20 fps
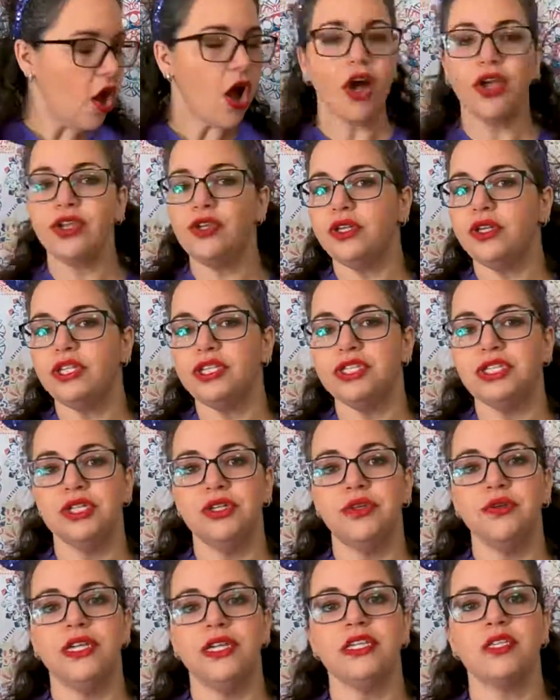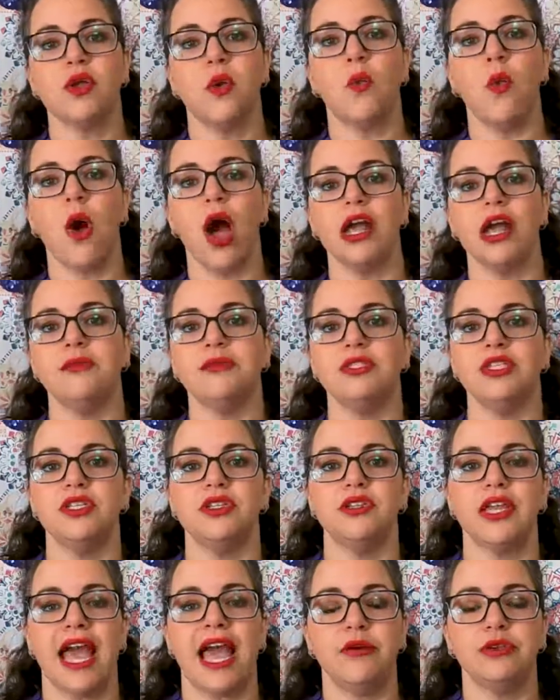All you need to do is walk up to
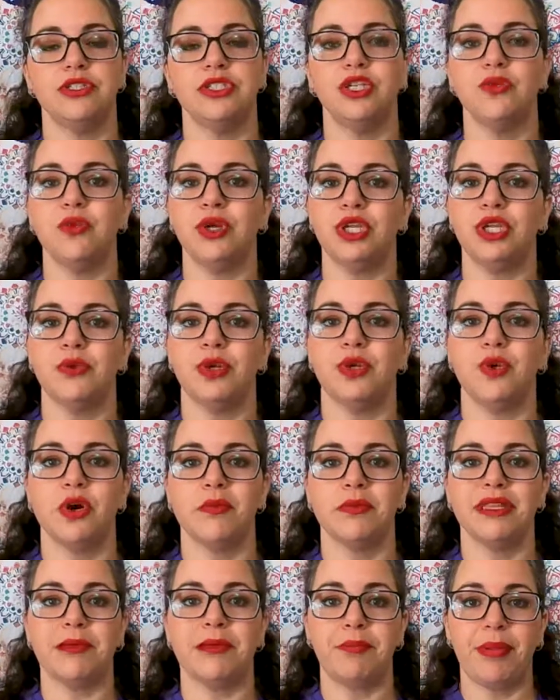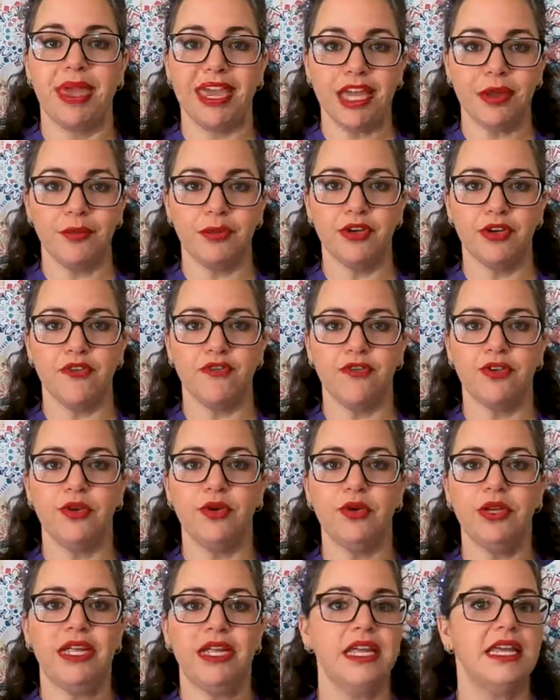the counter where you would normally pick up your
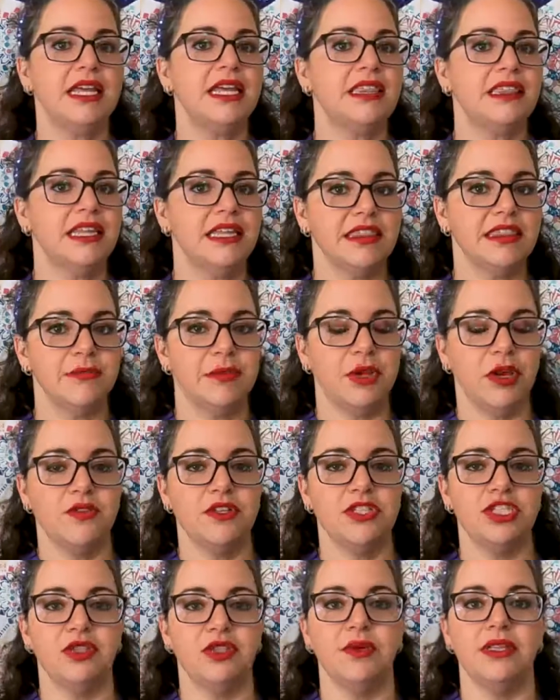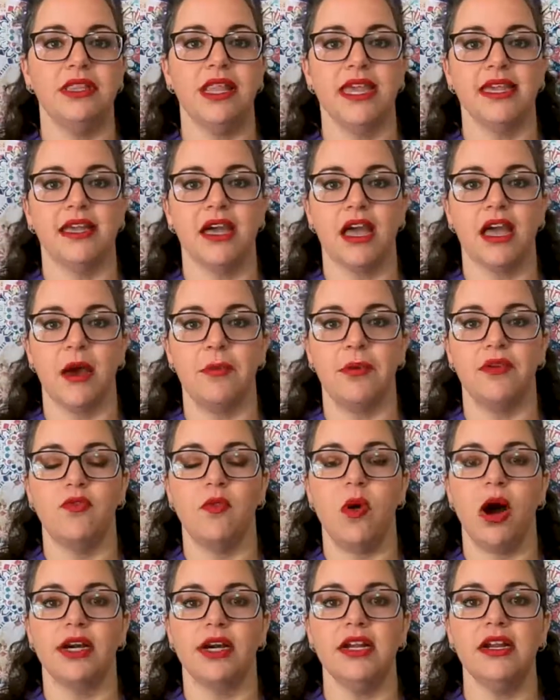food, let them know that you would like a cup
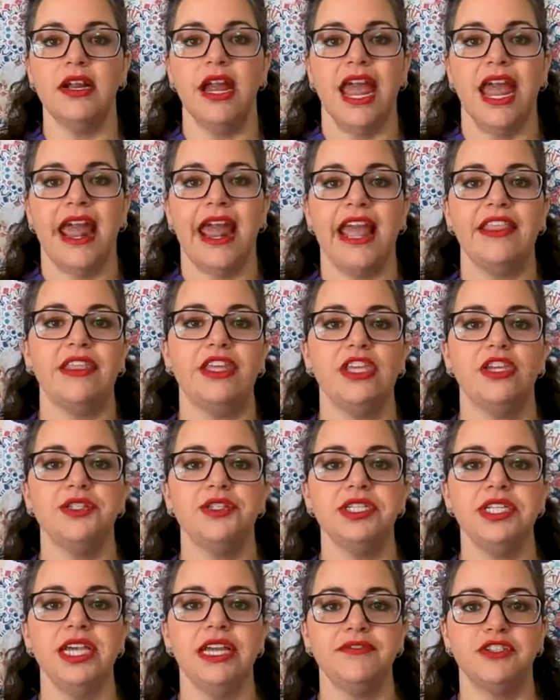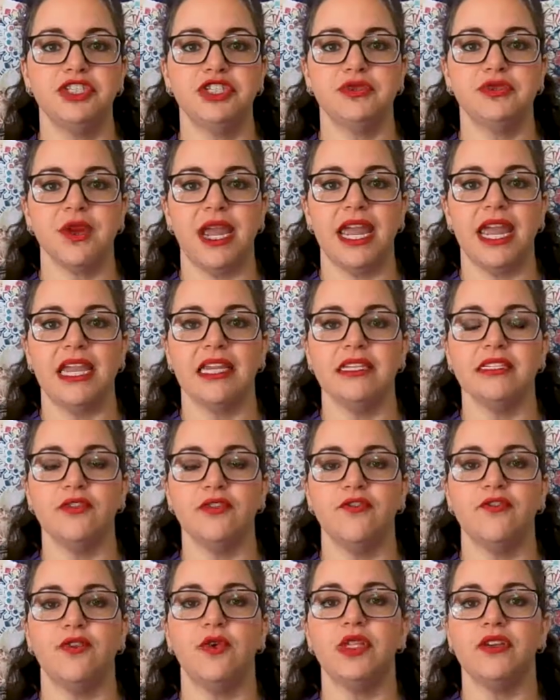of water, and they usually have trays
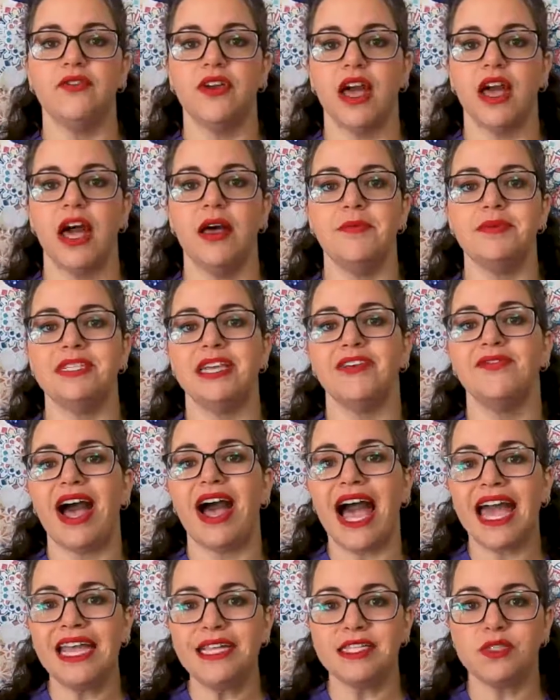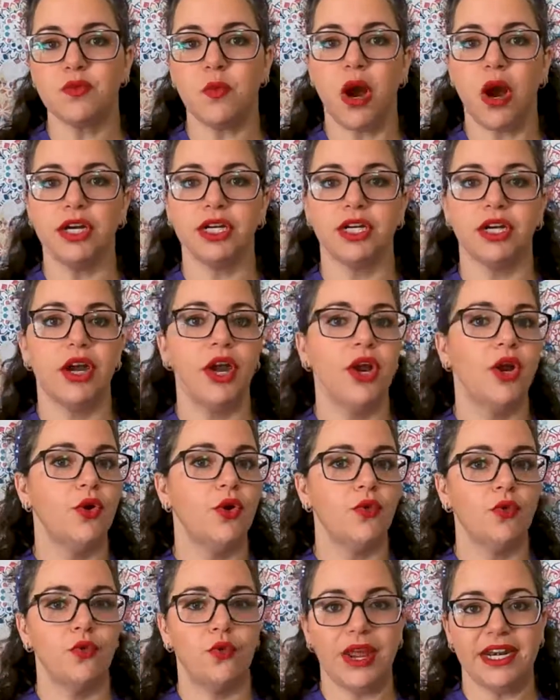full of cups of ice water
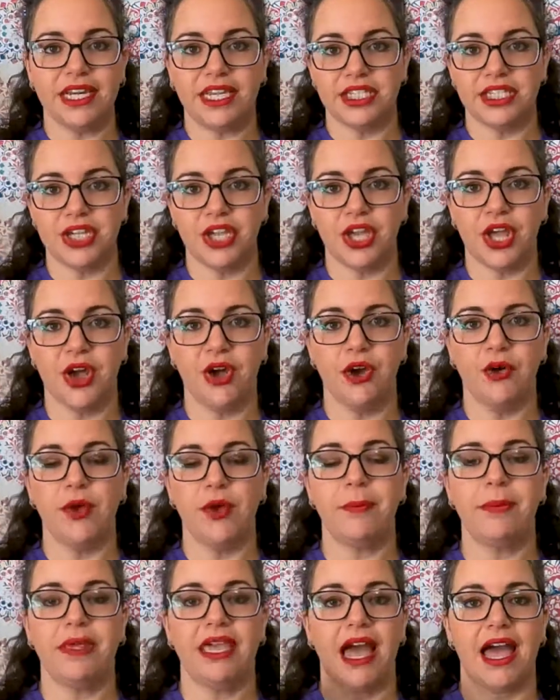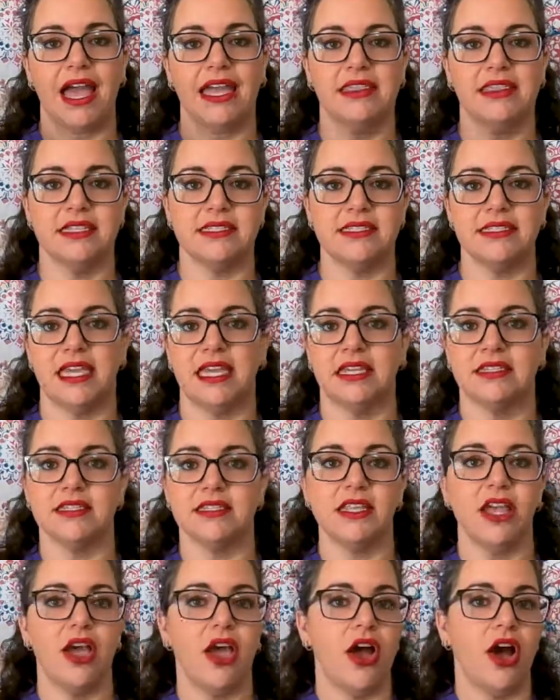ready to go behind the
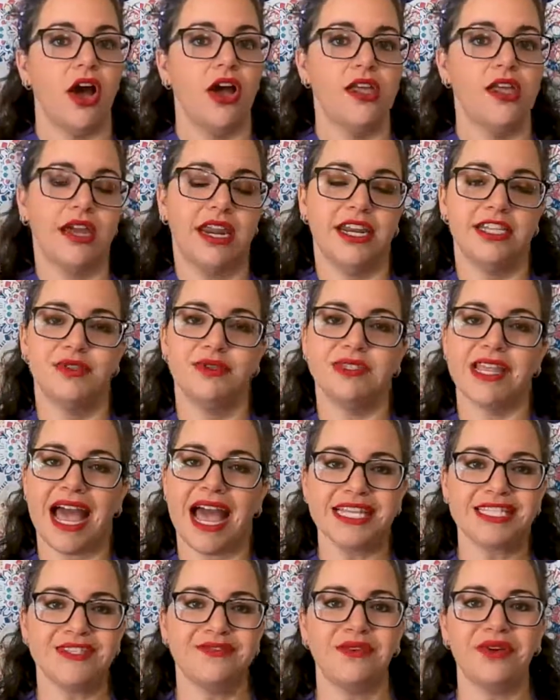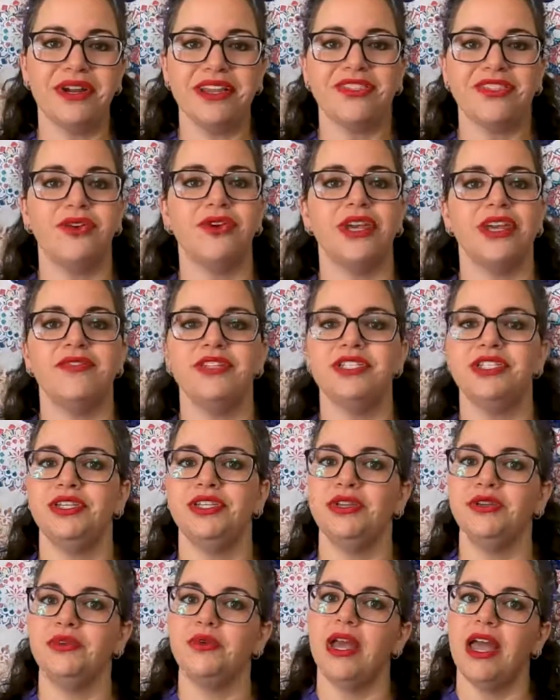scenes. All you gotta do is ask for it, they'll give it
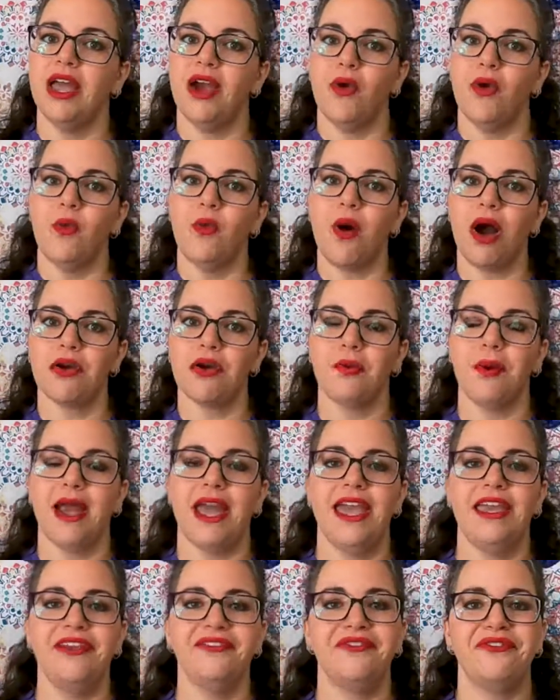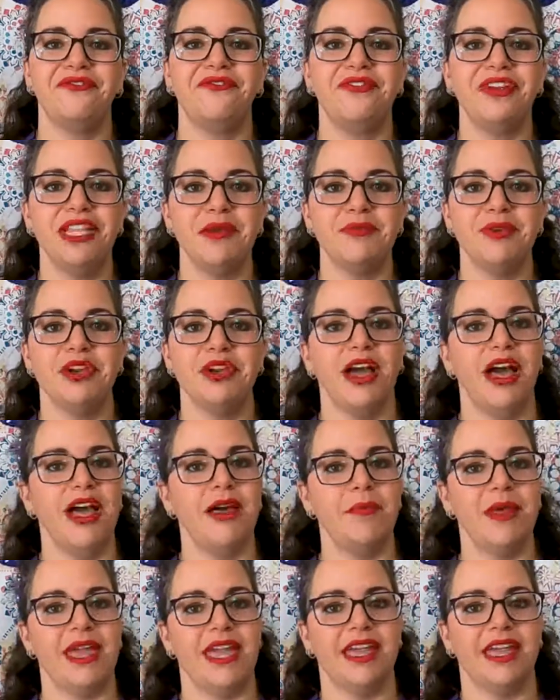to you, walk away, fill up your
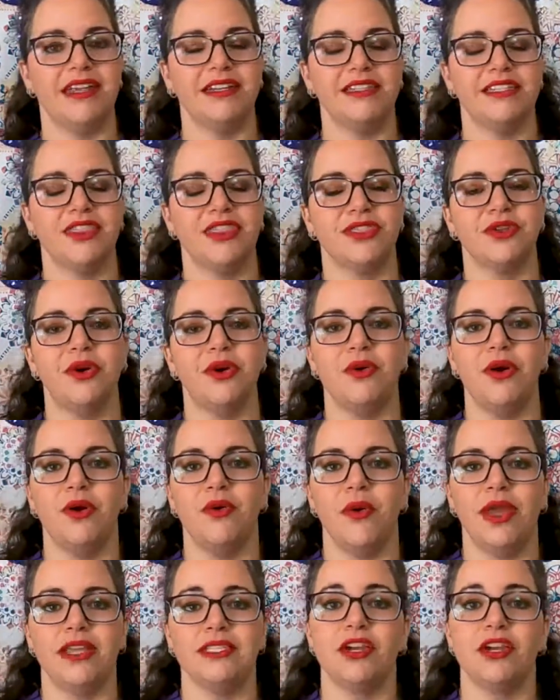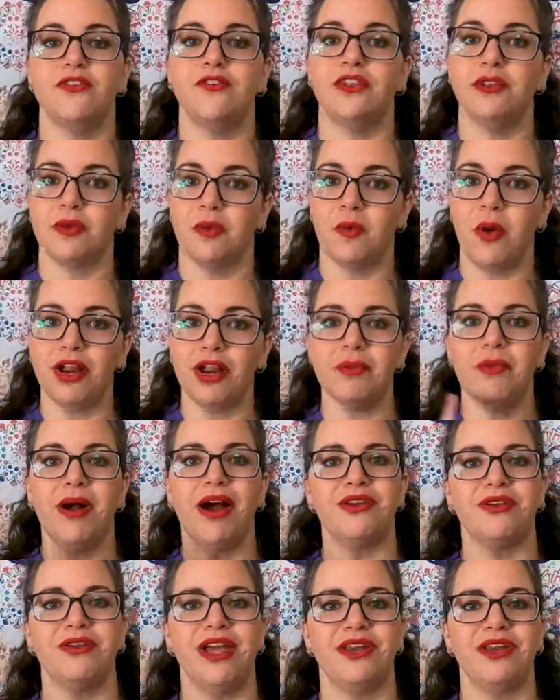cup and fill up your water
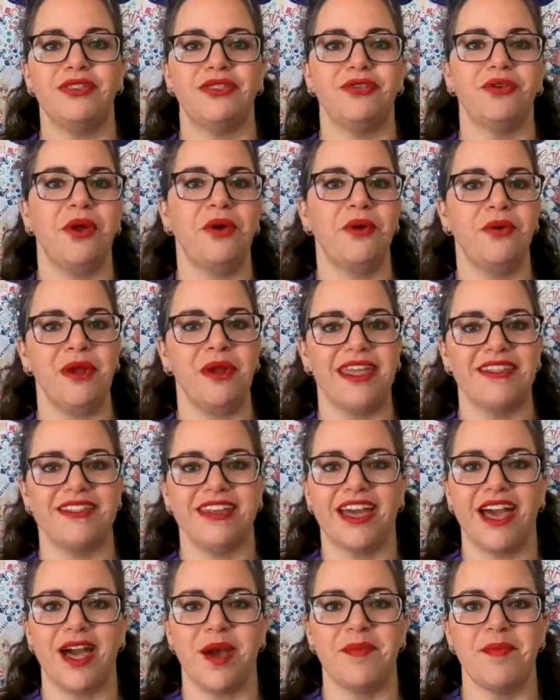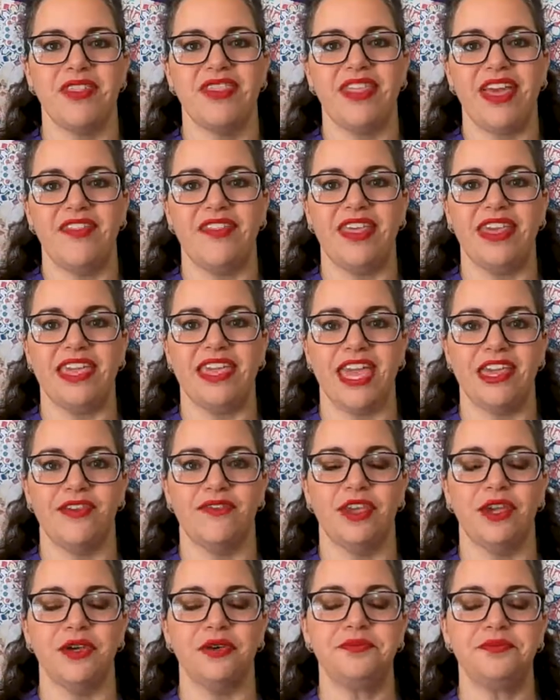bottle and throw away the cup that they
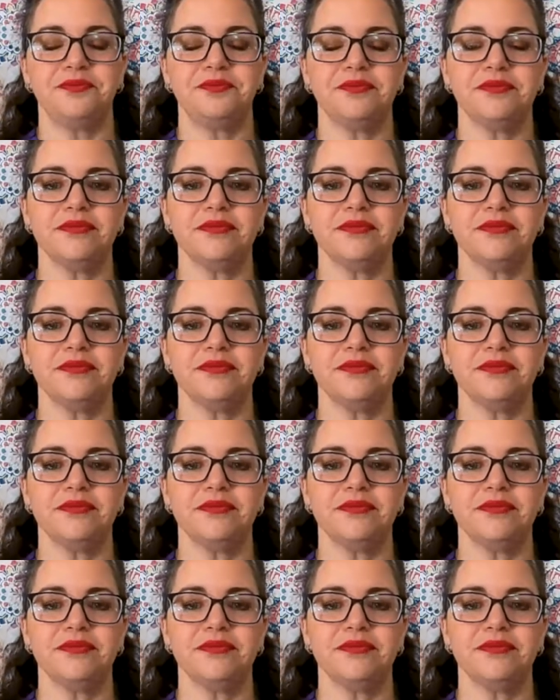gave you.